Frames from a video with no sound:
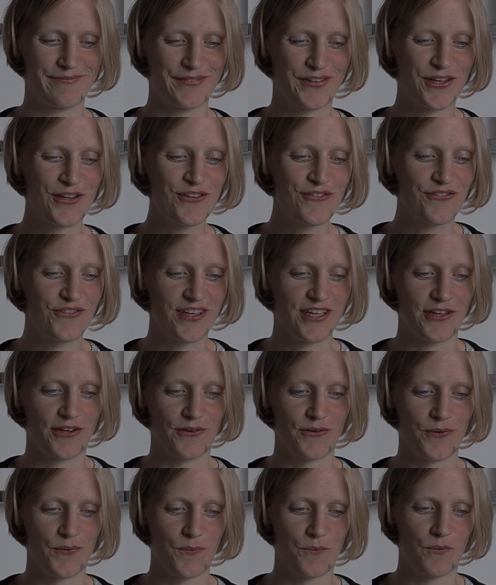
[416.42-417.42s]
Good
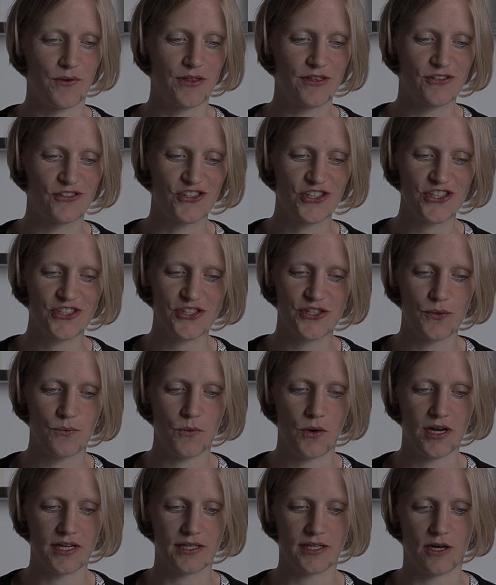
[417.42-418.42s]
video, with just the
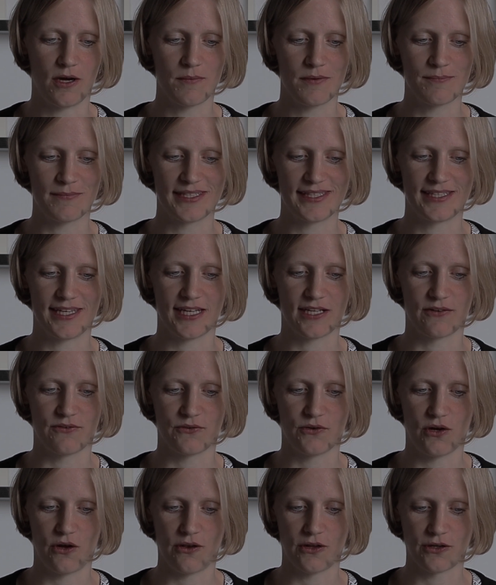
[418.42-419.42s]
one common mistake
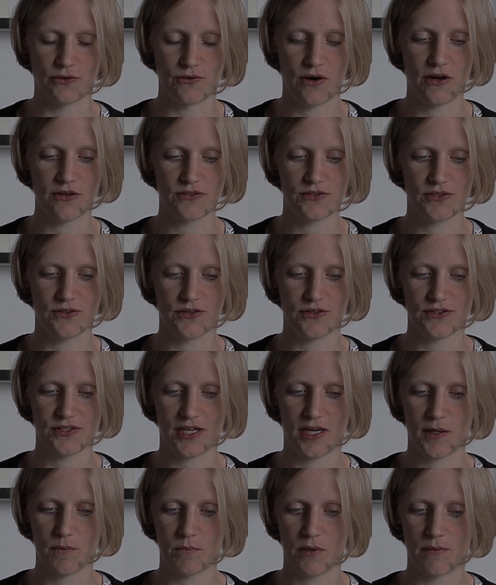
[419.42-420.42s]
of calling ground source
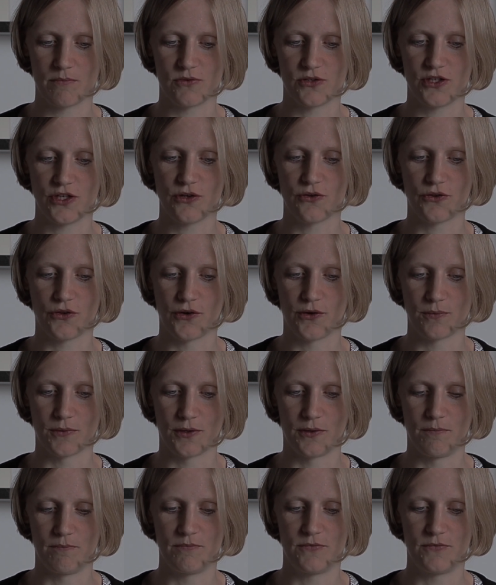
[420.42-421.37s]
heat pumps geothermal.